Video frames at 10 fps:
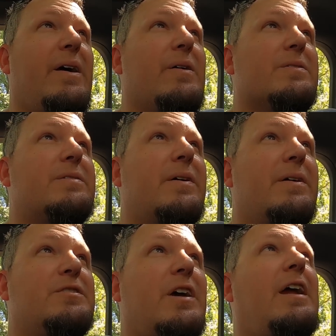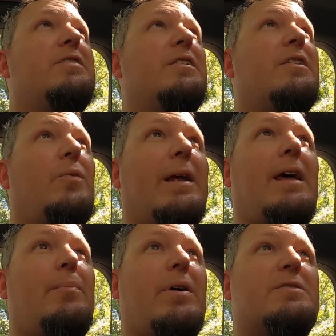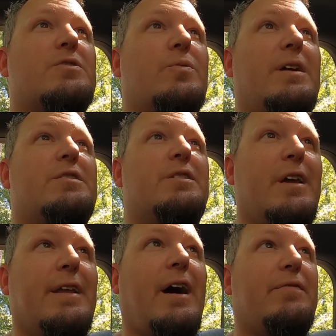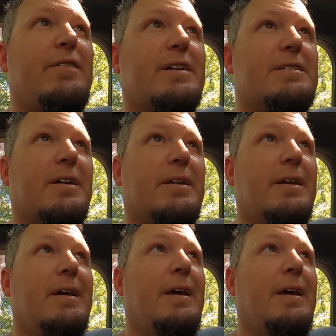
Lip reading: news, changing the relay pressure switch did not fix it.